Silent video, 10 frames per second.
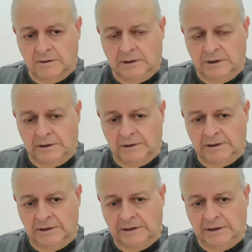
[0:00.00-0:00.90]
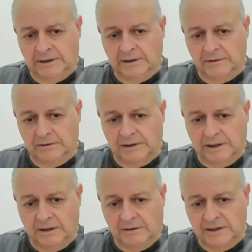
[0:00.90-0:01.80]
And the,
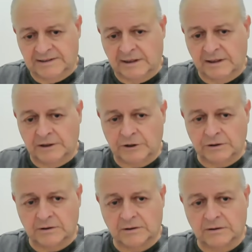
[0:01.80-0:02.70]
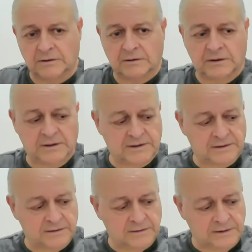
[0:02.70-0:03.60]
the escalation
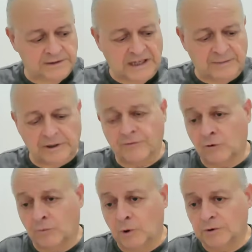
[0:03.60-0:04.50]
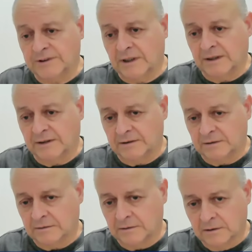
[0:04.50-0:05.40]
is, is coming from both
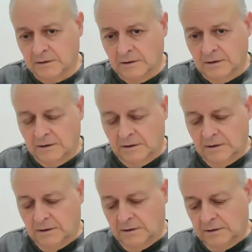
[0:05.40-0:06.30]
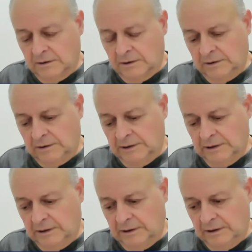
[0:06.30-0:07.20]
sides and
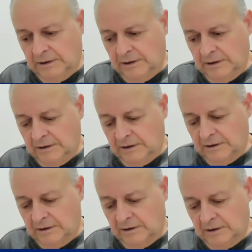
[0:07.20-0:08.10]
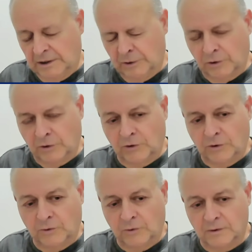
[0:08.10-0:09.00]
uh, I don't
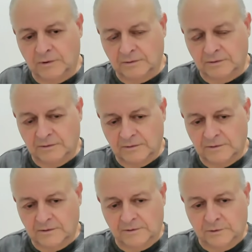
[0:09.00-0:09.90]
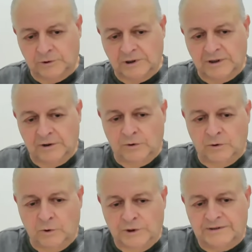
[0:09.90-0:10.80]
know to tell you
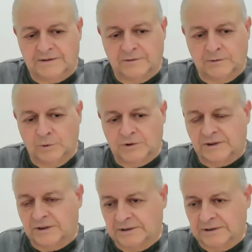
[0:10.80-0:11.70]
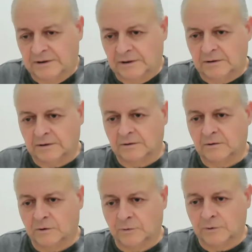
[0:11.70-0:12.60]
who is who started it
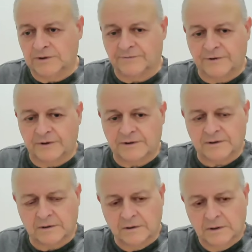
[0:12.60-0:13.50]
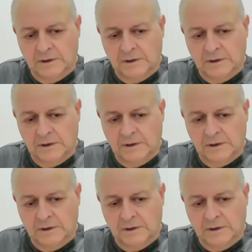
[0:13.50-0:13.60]
or who is first,